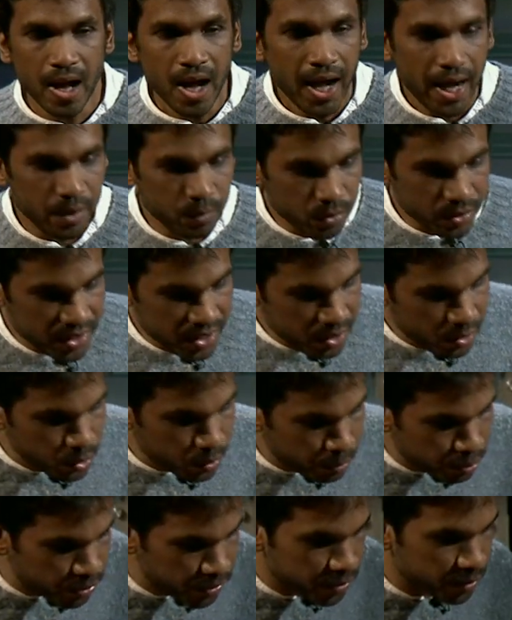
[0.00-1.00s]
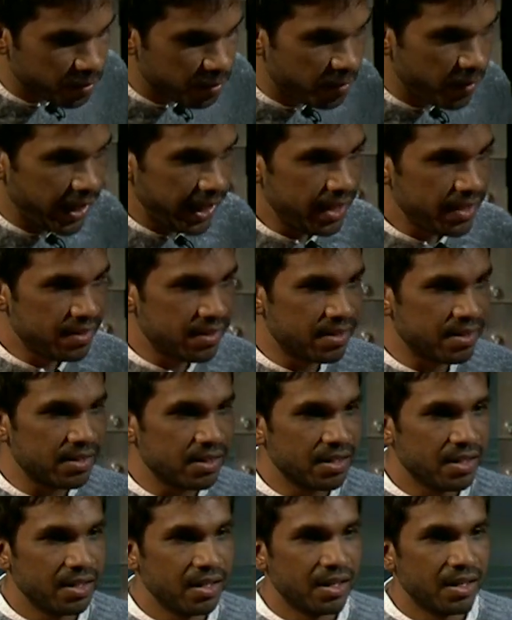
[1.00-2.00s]
I wanted to put a face
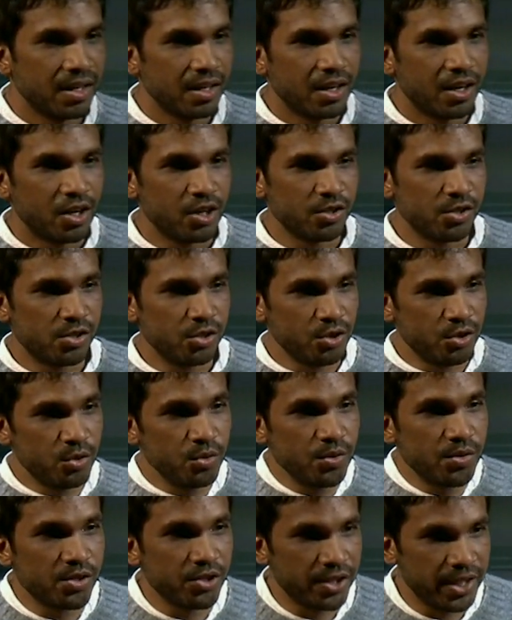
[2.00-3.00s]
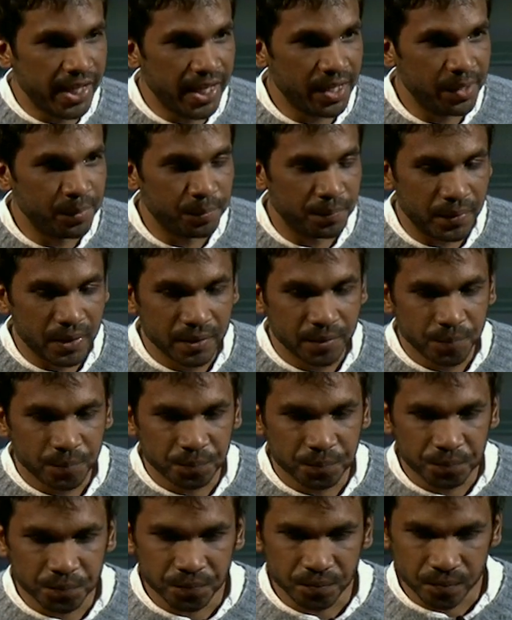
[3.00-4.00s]
on the username.
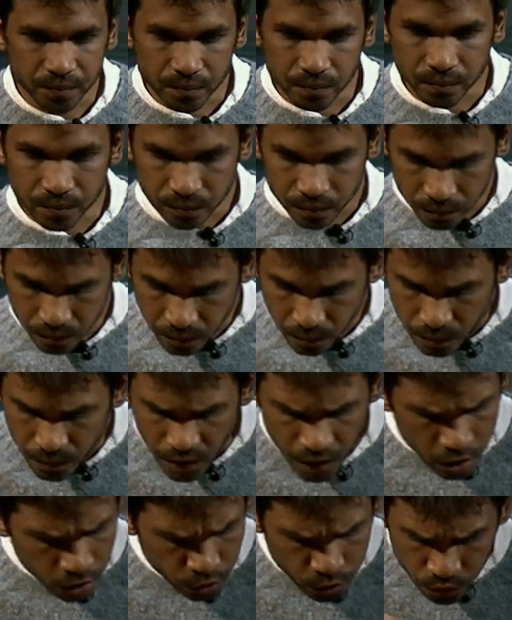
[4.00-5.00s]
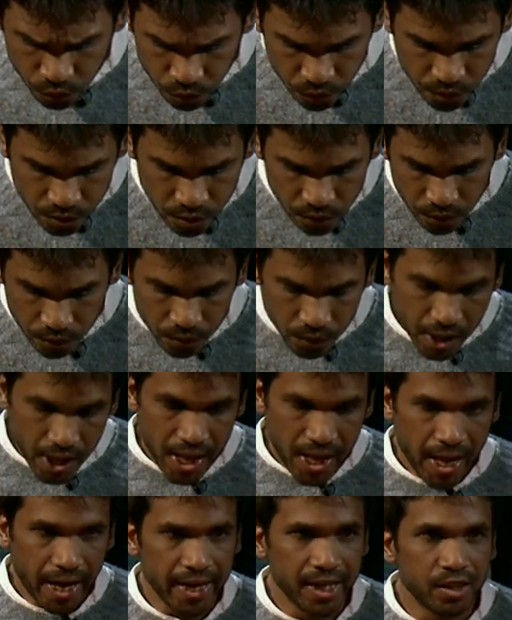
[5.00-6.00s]
to do so,
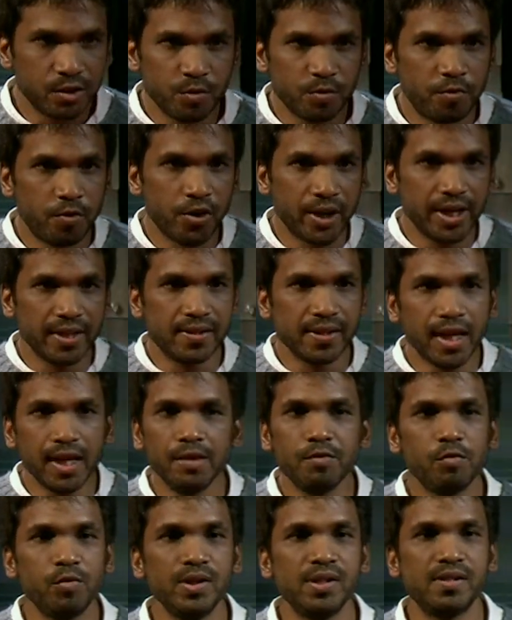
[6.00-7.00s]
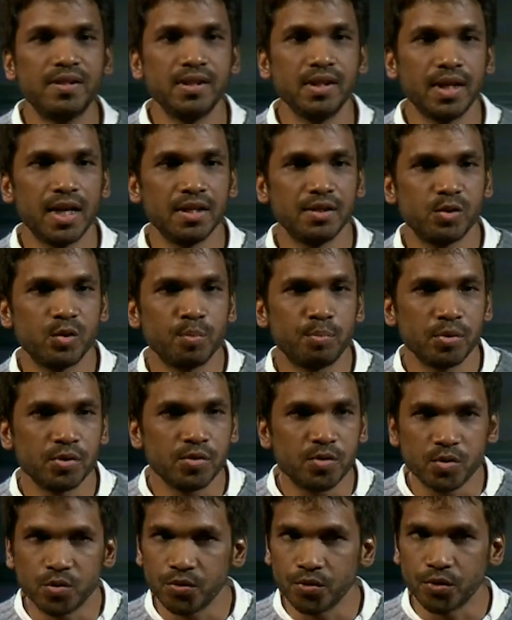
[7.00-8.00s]
I had to forget everything I
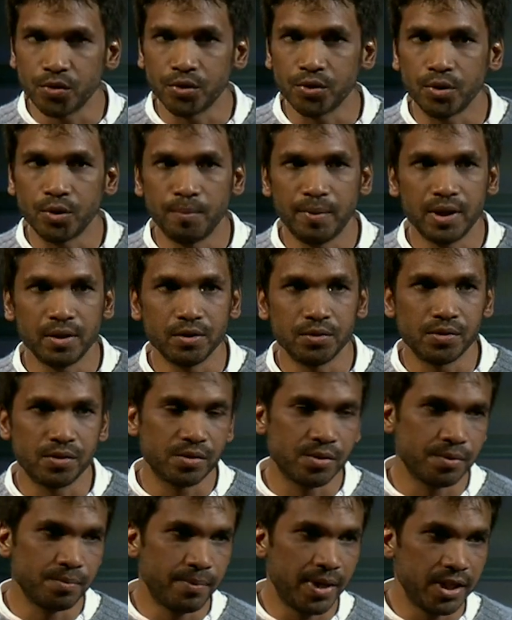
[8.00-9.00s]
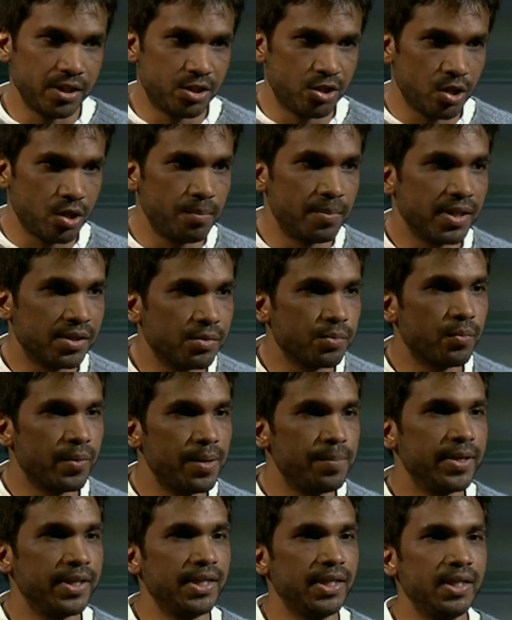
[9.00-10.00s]
supposed to know about my job as a
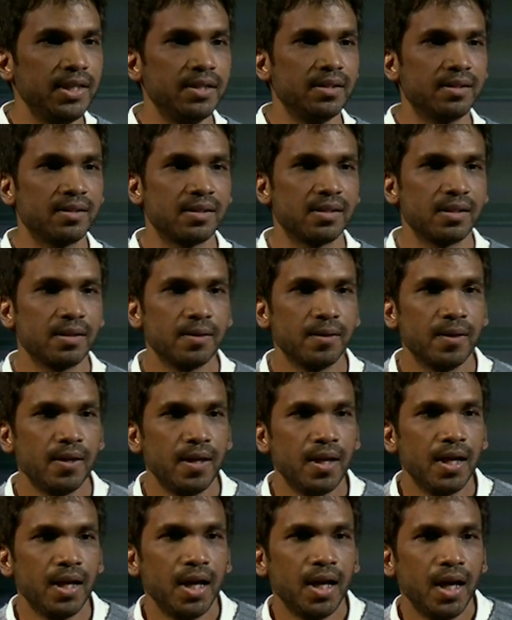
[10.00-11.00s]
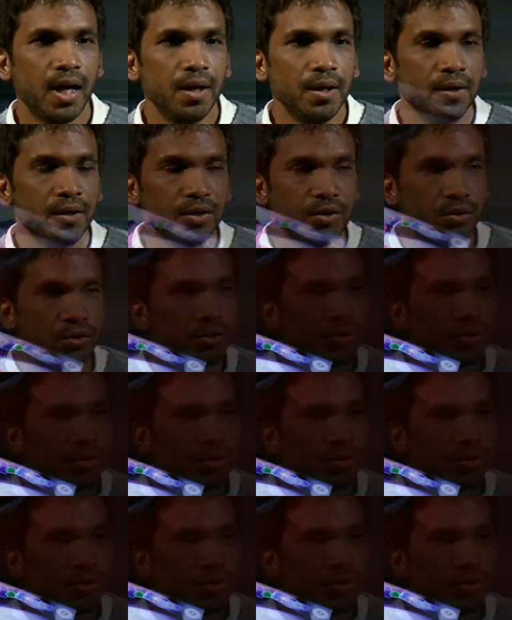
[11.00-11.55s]
web analyst. You